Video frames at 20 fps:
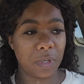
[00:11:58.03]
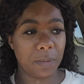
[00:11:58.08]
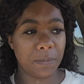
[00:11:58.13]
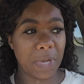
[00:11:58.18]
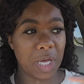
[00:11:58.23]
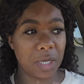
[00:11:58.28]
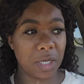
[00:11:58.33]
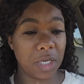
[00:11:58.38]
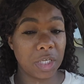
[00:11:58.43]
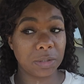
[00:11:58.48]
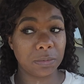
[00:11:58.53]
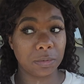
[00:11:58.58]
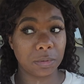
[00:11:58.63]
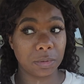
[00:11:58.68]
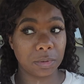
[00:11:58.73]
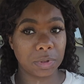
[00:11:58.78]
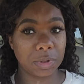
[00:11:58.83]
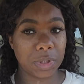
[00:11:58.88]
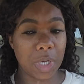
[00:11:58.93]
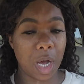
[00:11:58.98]
My
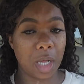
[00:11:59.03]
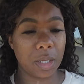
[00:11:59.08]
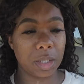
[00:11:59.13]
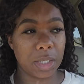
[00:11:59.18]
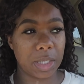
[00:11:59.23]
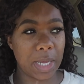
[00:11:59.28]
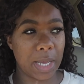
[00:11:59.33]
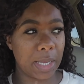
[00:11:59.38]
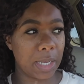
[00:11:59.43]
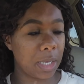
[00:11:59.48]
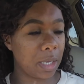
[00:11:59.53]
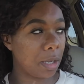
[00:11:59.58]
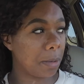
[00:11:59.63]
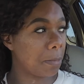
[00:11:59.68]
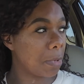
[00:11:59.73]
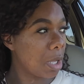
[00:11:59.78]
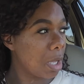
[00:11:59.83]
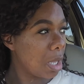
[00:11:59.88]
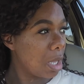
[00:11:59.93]
husband's taller than I am.